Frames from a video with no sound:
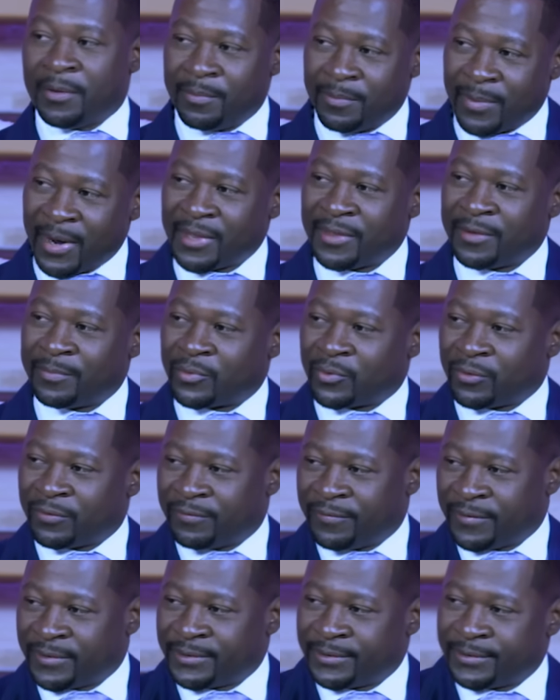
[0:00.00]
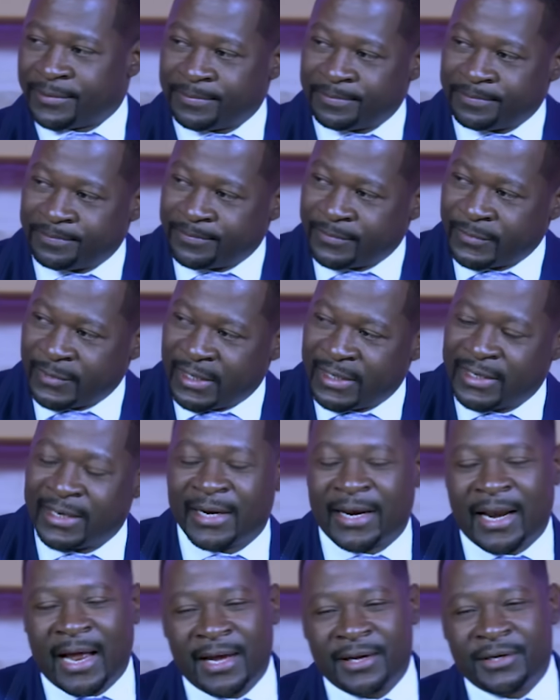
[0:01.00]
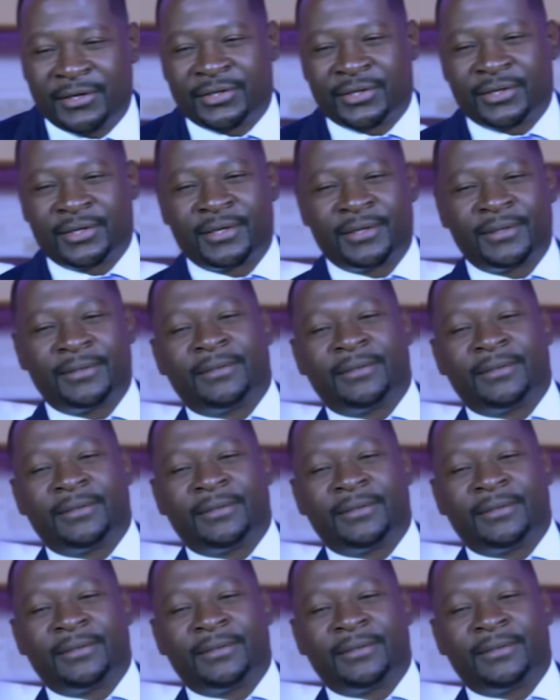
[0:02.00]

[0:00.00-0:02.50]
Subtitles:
by the prophet. And Elisha